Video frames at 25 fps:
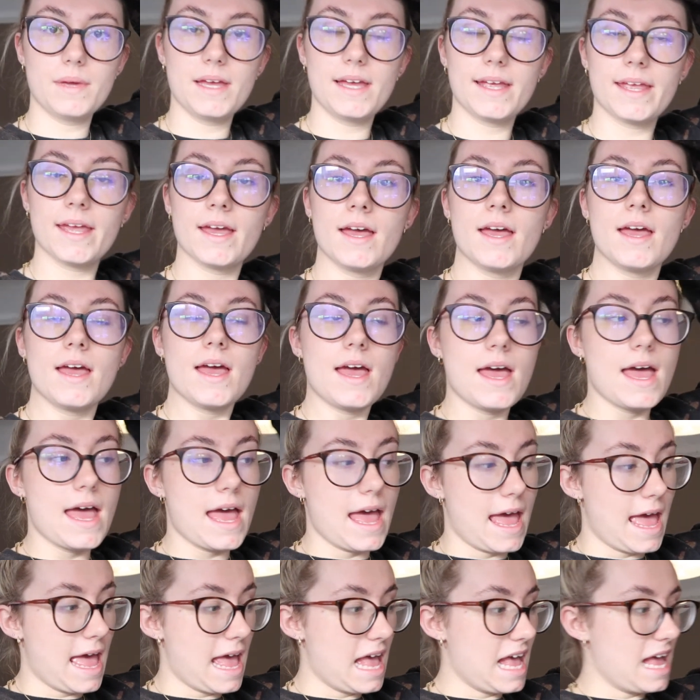me.
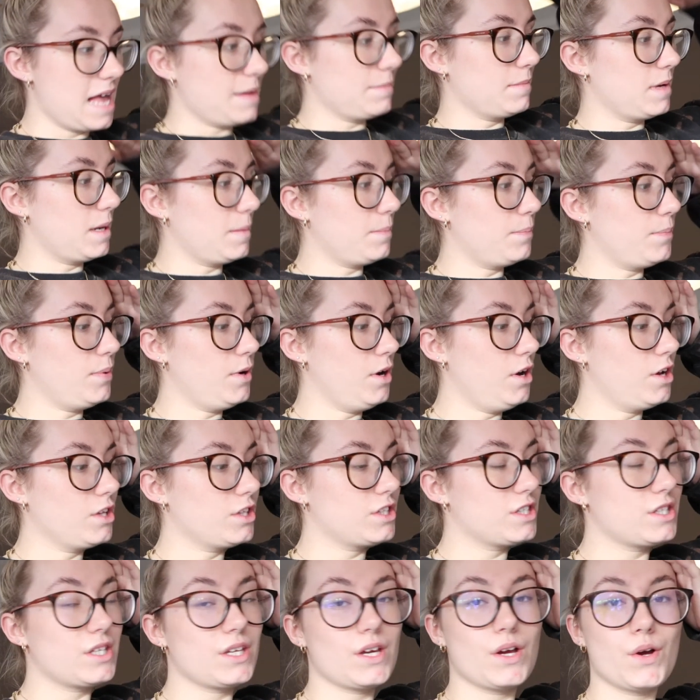
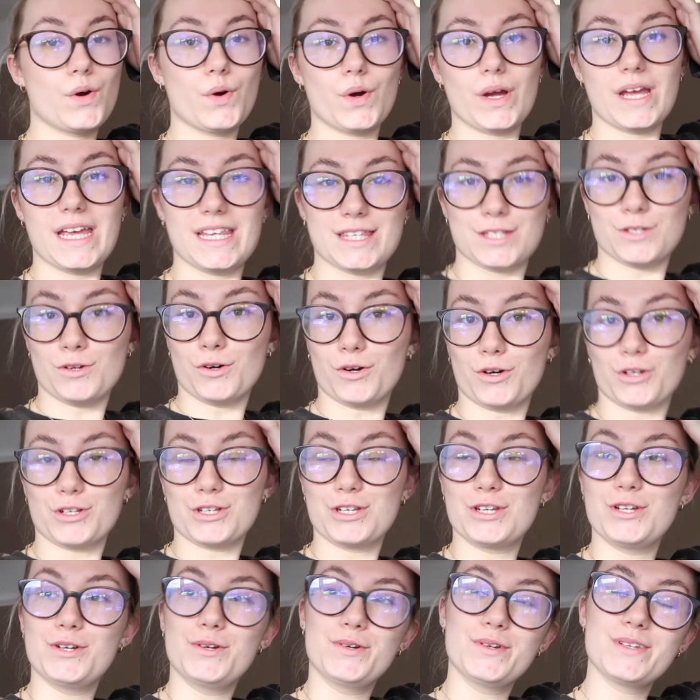But it's not good
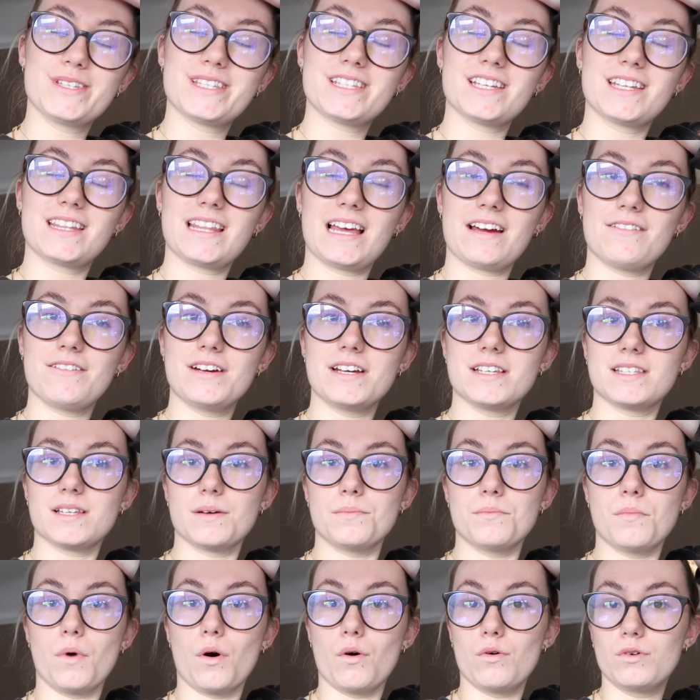news. There is
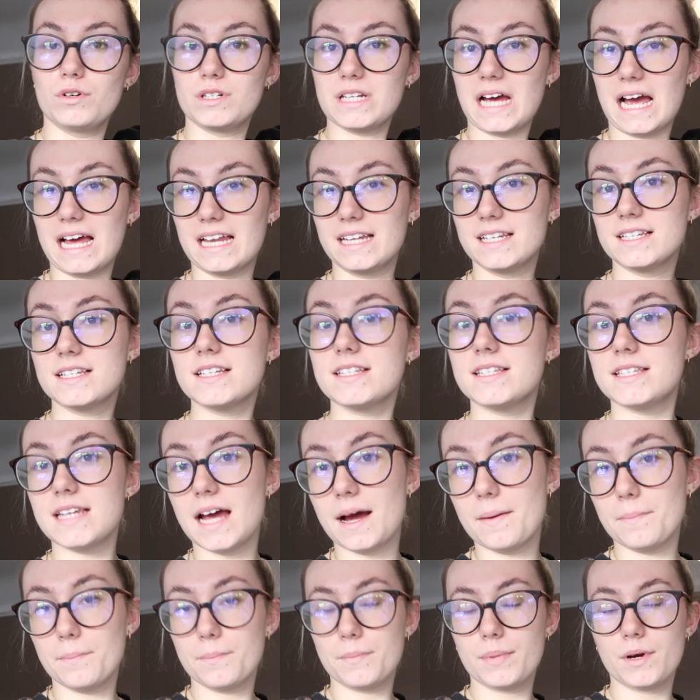mold and
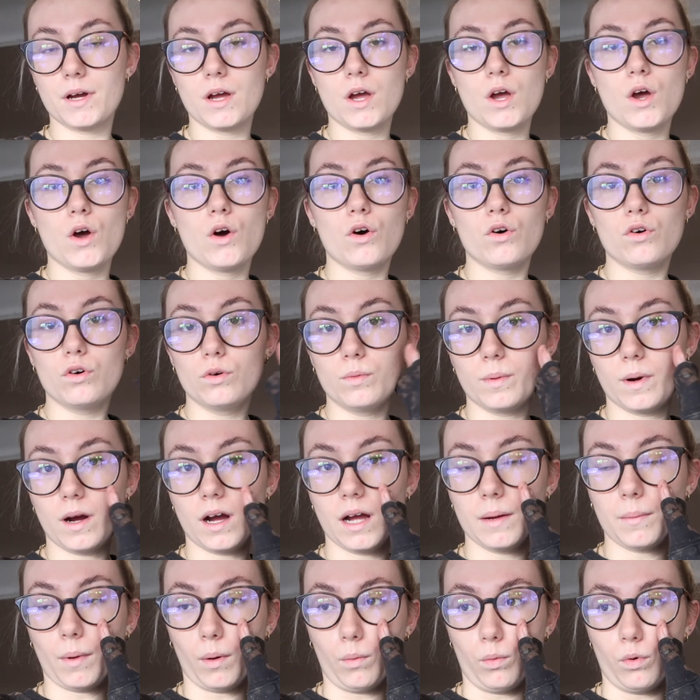damp all
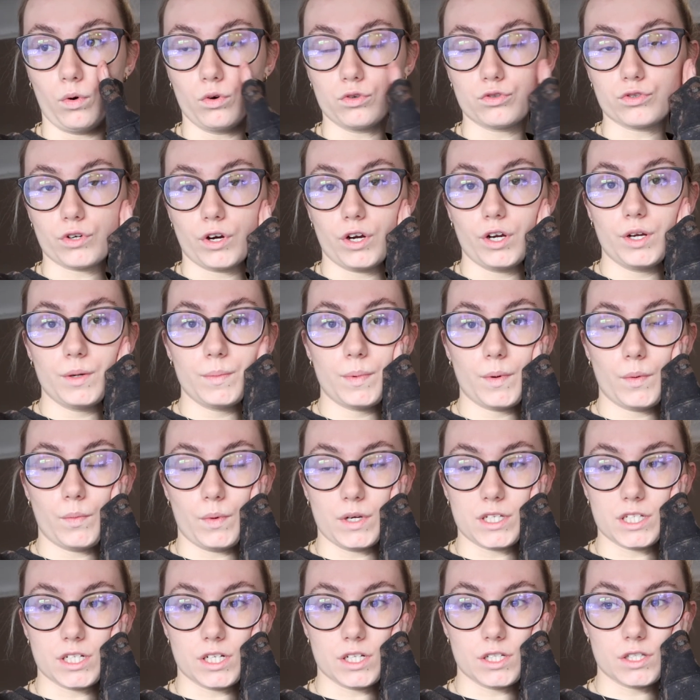behind my wardrobe,
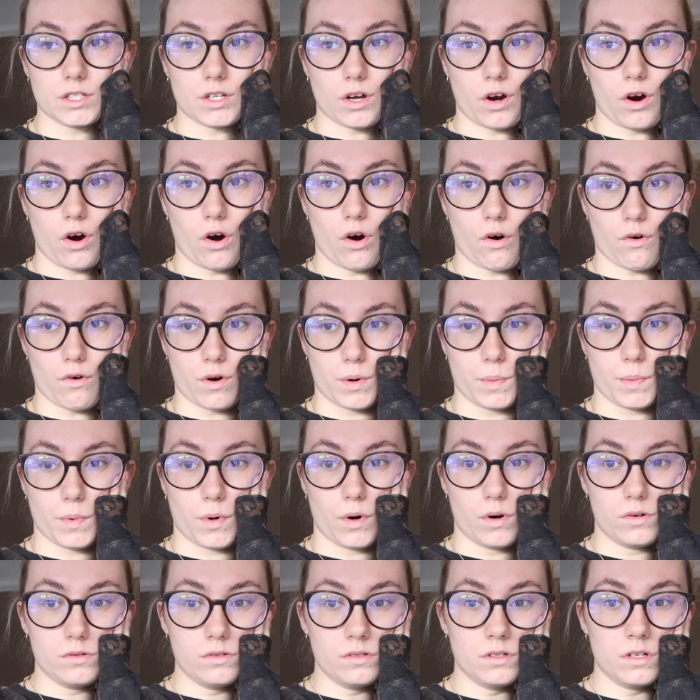which is
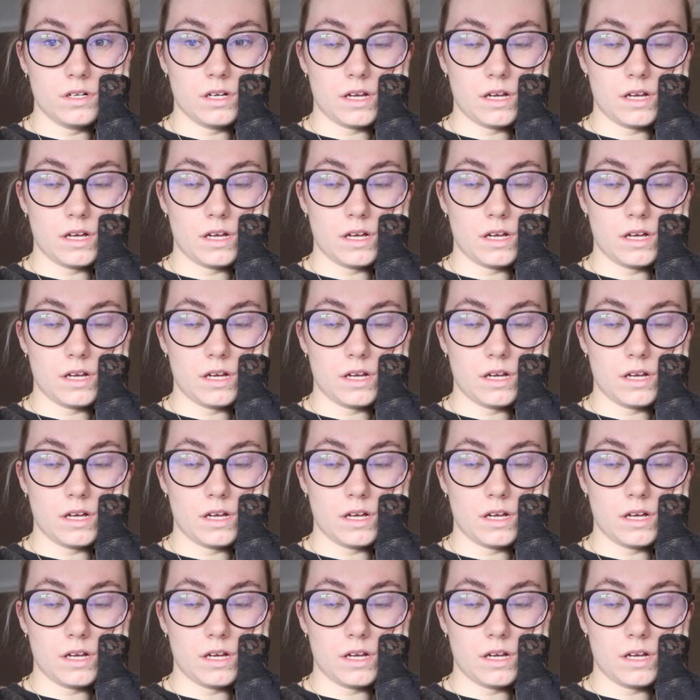horrible.